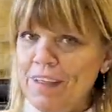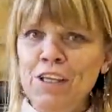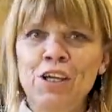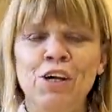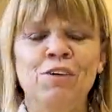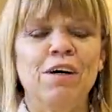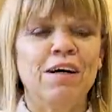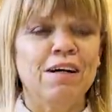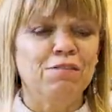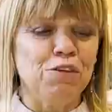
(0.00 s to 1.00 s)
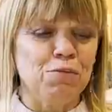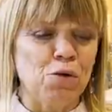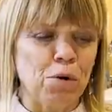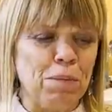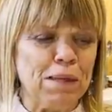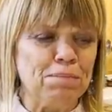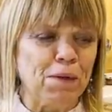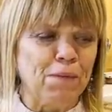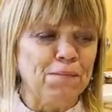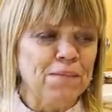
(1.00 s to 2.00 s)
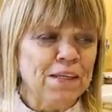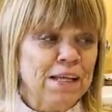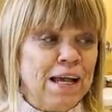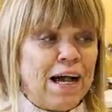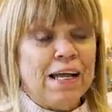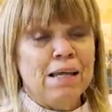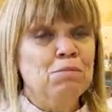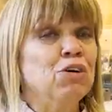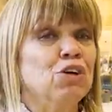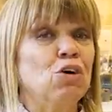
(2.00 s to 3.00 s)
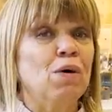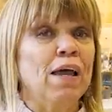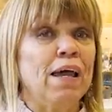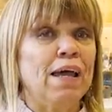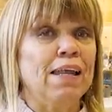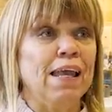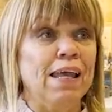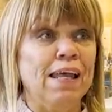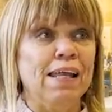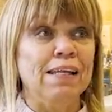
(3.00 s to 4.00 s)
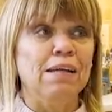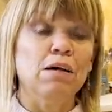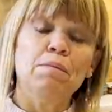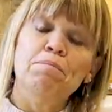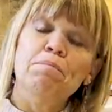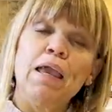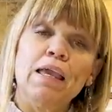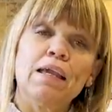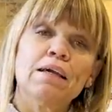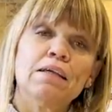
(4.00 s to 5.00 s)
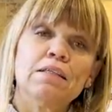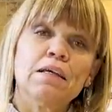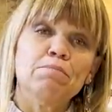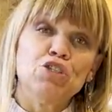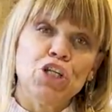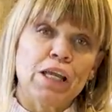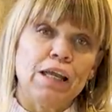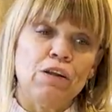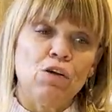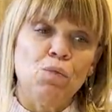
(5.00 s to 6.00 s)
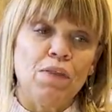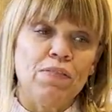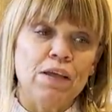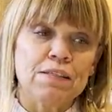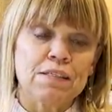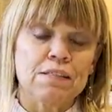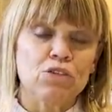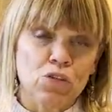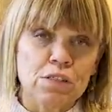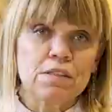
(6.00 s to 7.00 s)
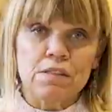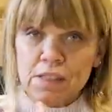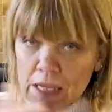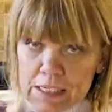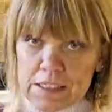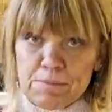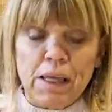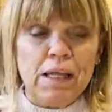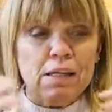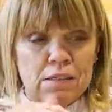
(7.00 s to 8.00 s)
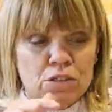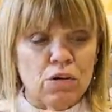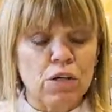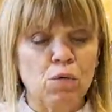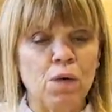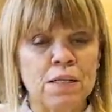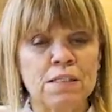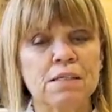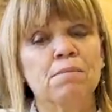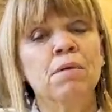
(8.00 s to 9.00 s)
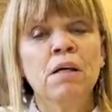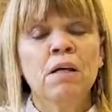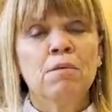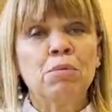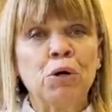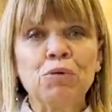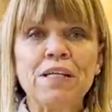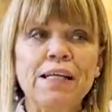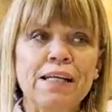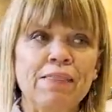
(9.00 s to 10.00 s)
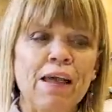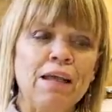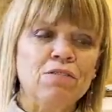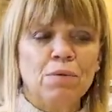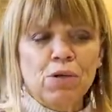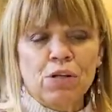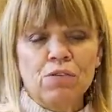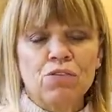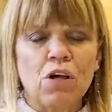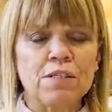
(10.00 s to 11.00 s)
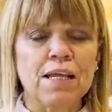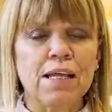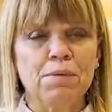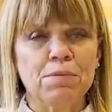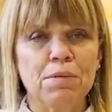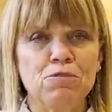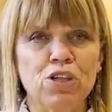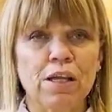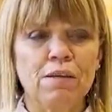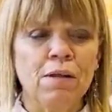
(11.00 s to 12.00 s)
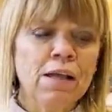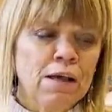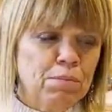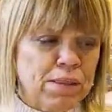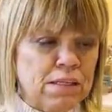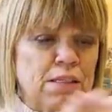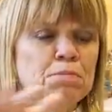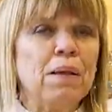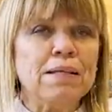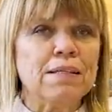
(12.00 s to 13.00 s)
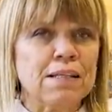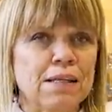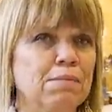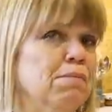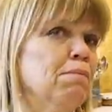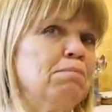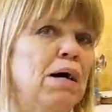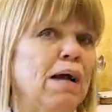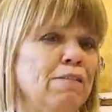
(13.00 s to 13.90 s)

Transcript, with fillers: you know, a few more people. I am gonna go ahead and make some chicken with this because Chris likes meat and so he'll want some protein in that. So I'm gonna saute up some chicken. But this is basically my